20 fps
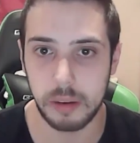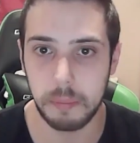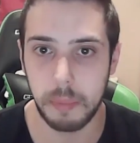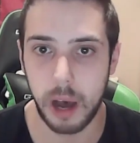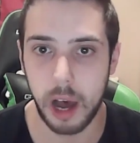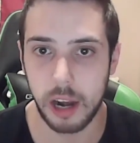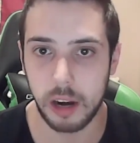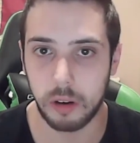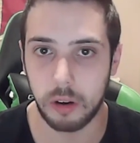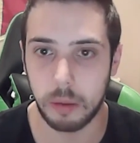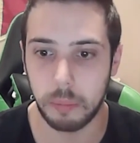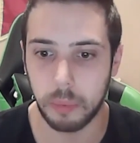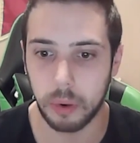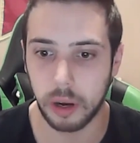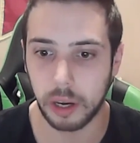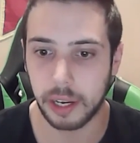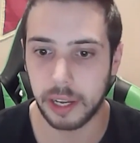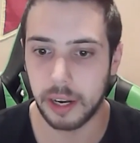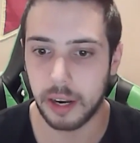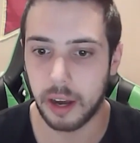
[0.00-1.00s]
motto I'm
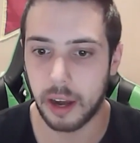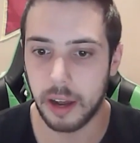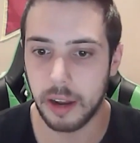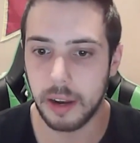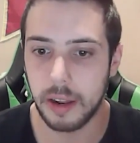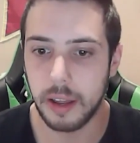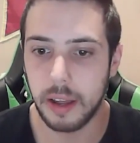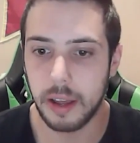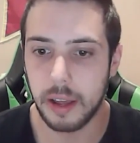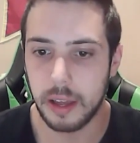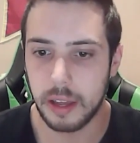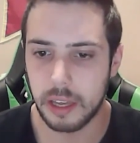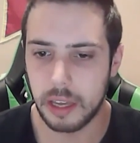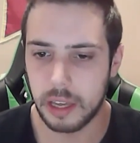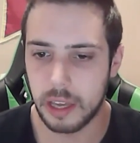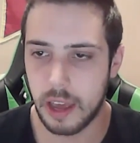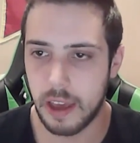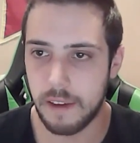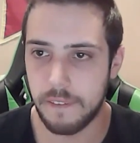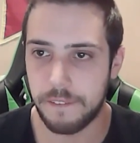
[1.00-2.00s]
working on.
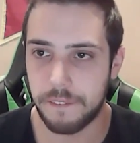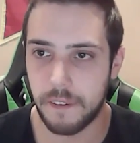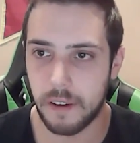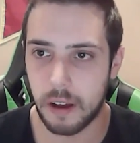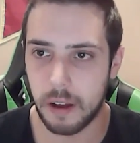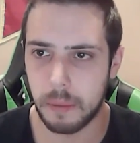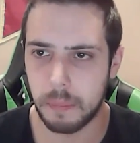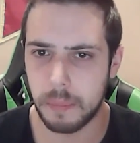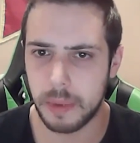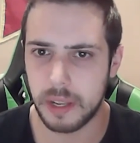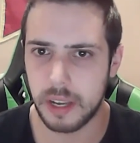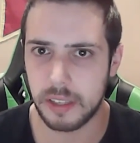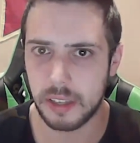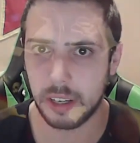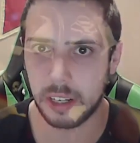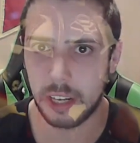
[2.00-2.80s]
If it doesn't